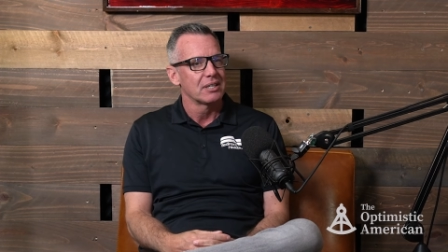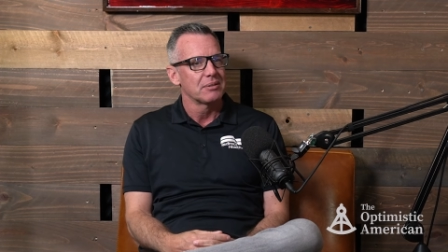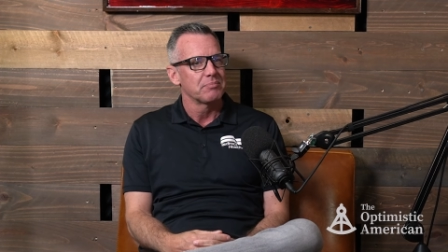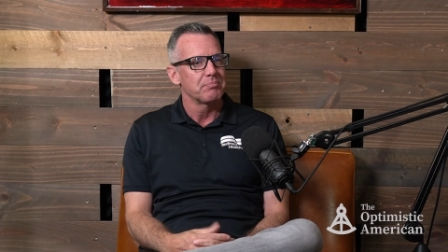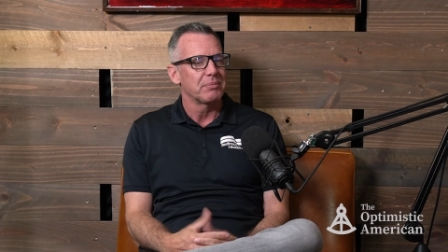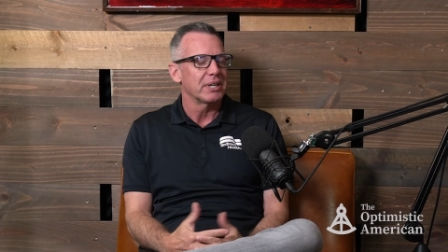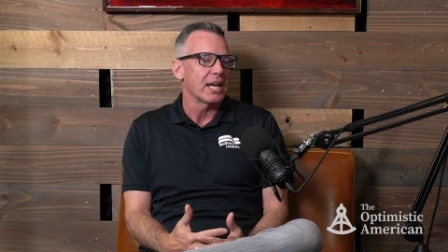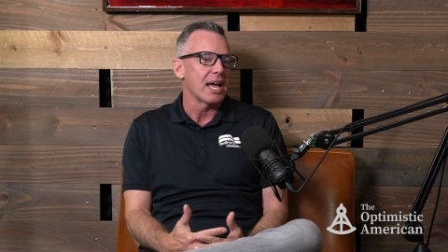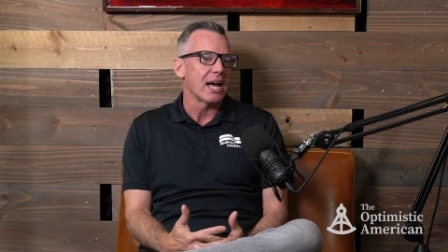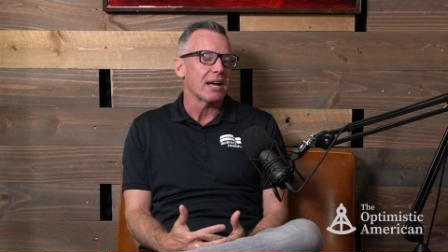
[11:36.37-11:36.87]

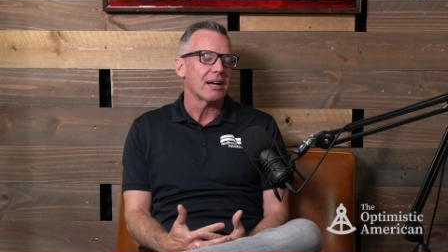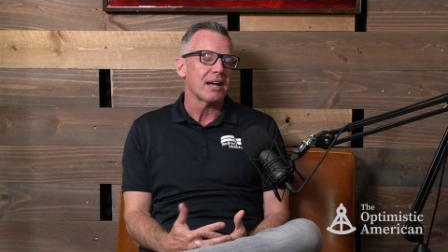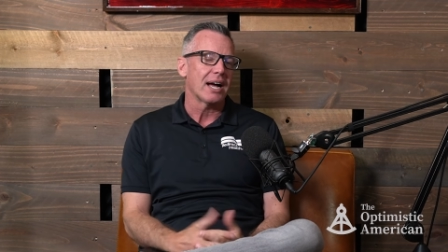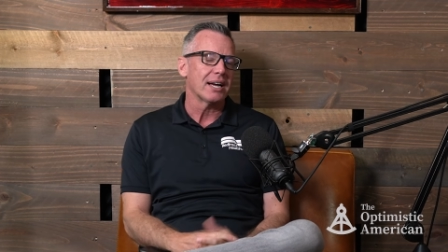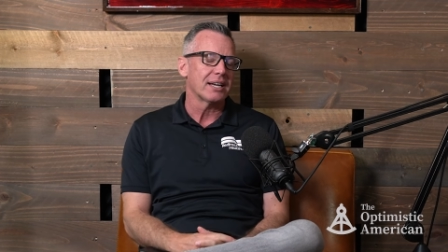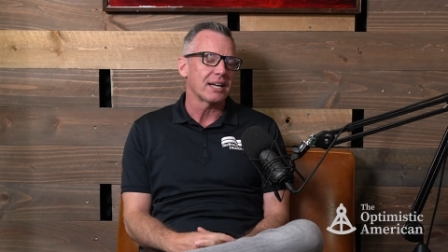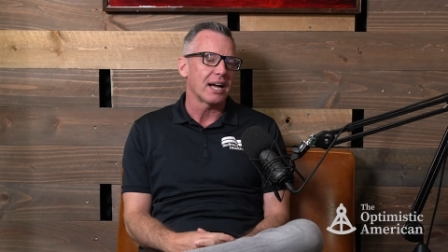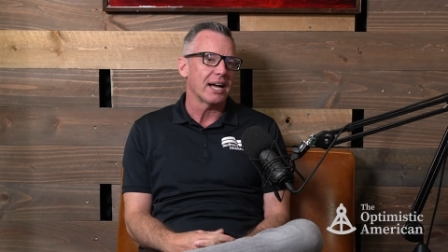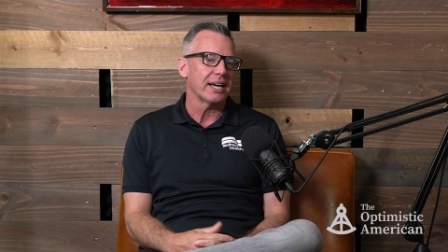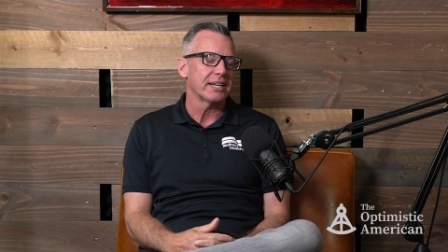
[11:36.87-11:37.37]
but yeah,
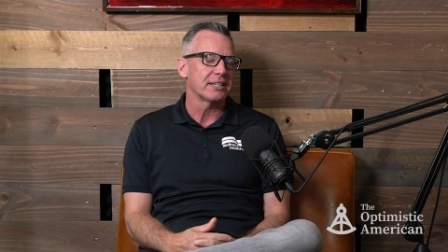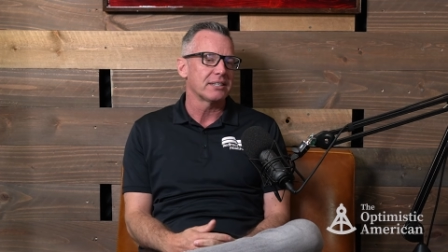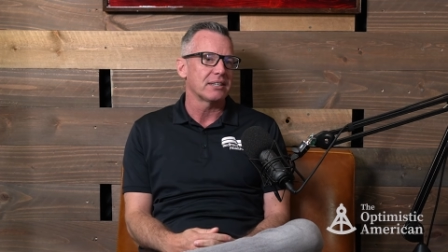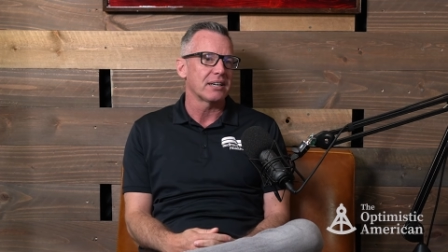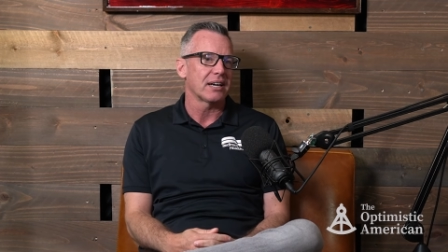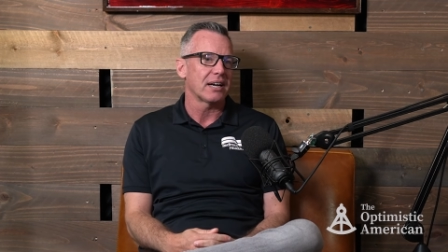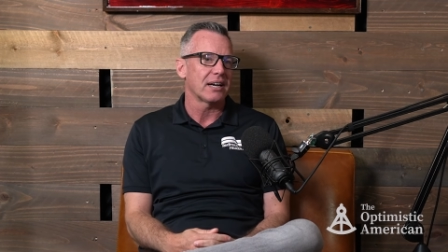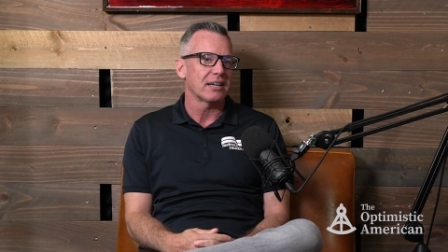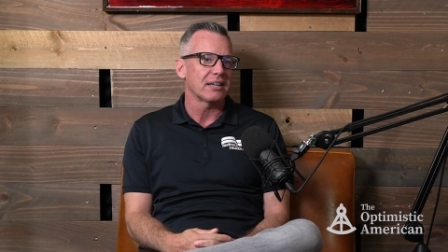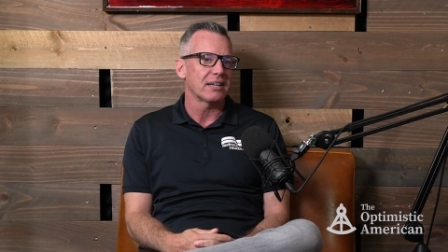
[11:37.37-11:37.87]
I I
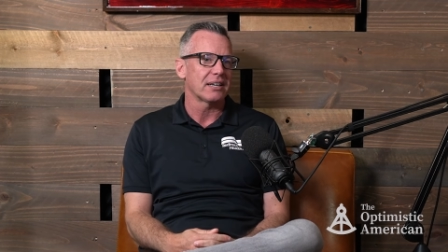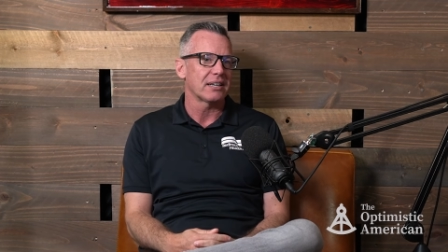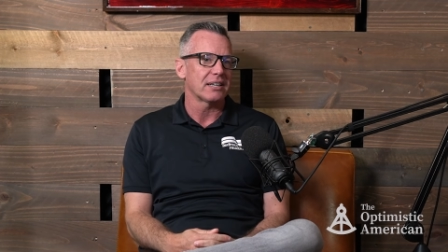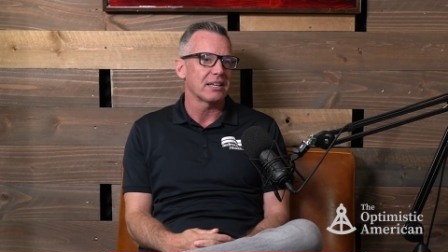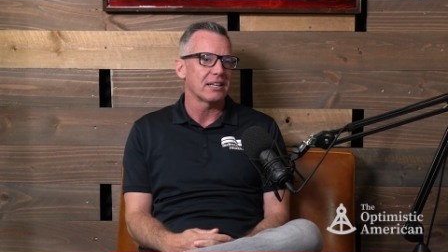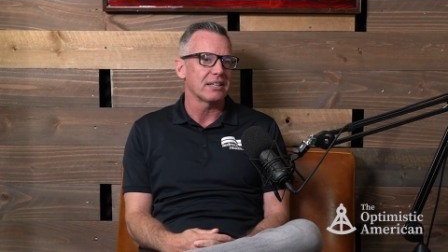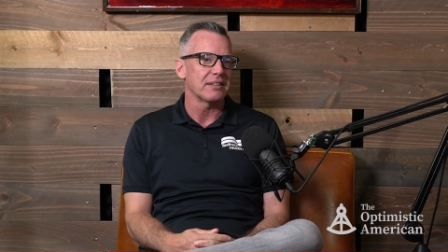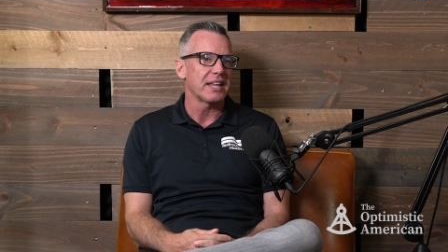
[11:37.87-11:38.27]
it,